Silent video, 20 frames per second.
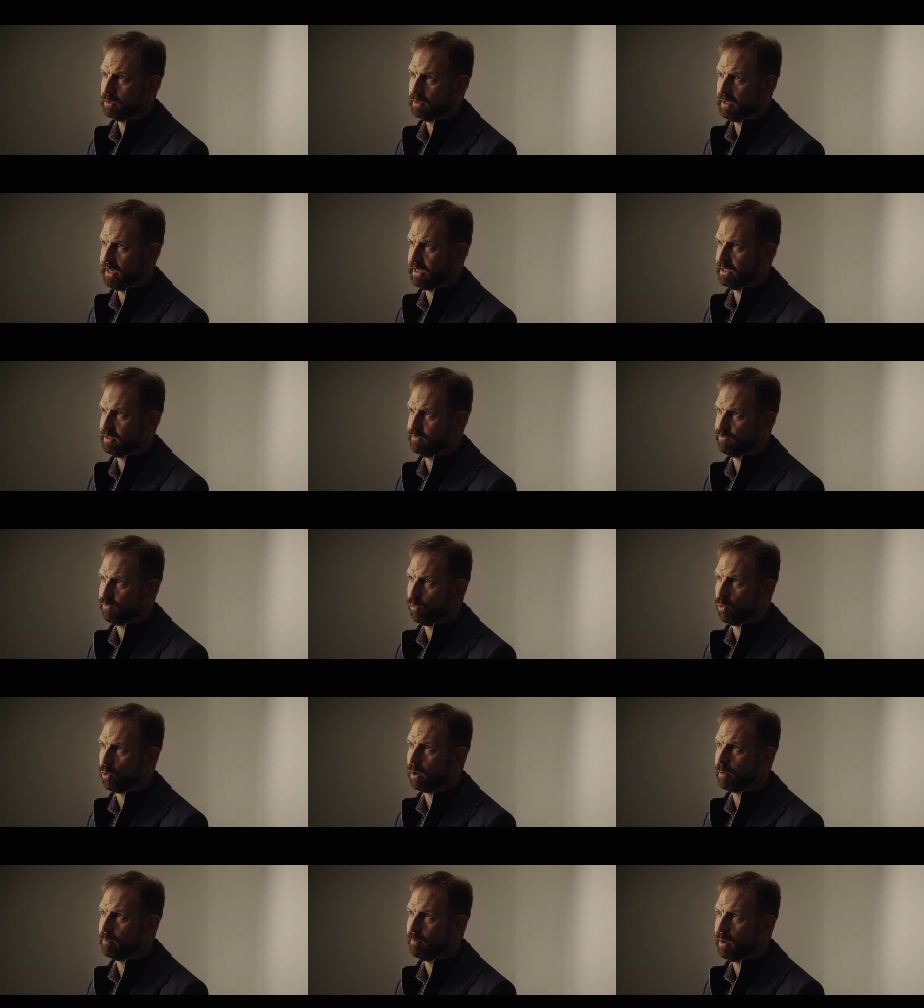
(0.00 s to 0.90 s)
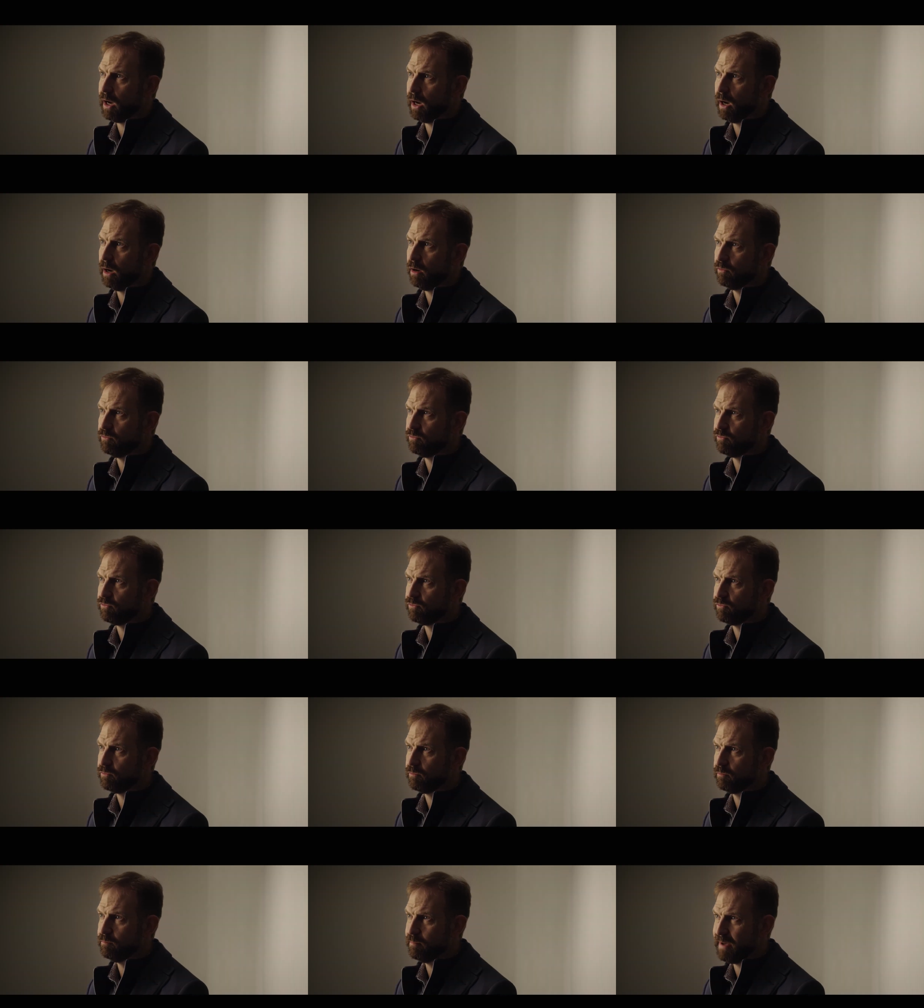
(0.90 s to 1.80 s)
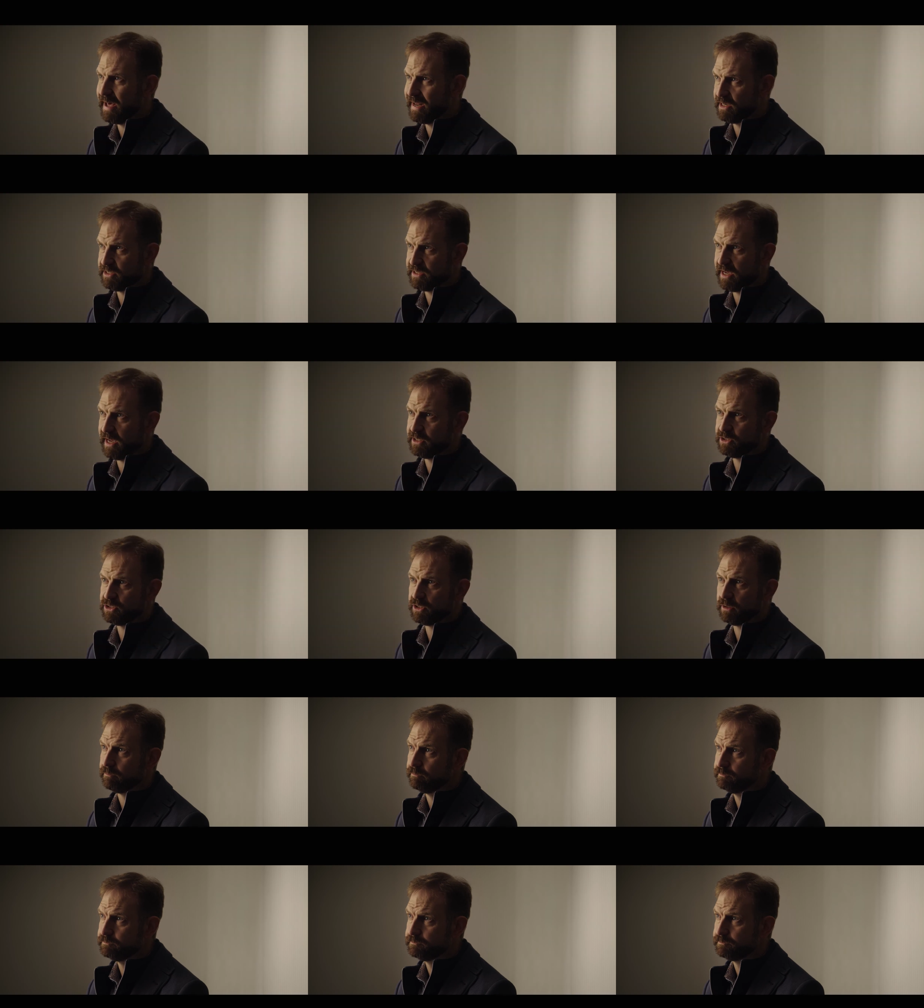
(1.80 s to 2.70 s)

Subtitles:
any form of meditation.